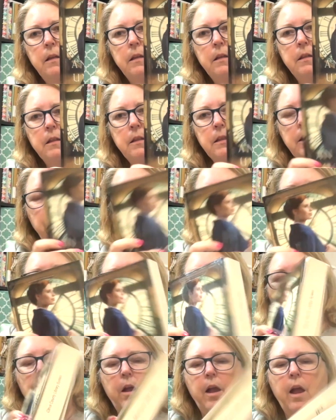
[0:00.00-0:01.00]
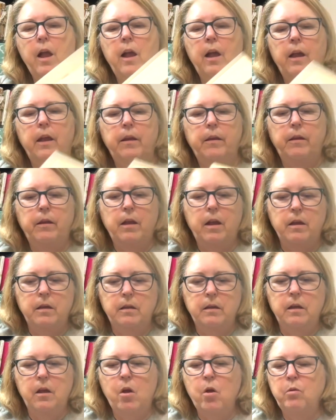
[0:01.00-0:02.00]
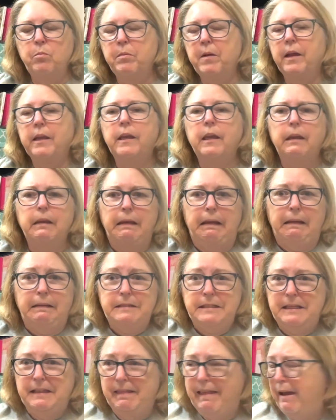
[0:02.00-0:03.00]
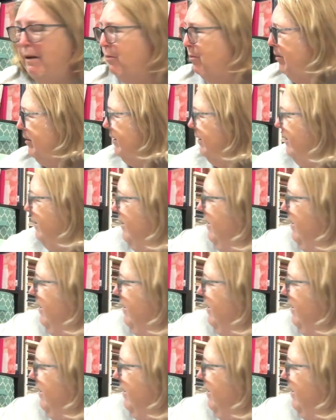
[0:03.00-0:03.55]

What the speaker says: So I hope I can get to that one.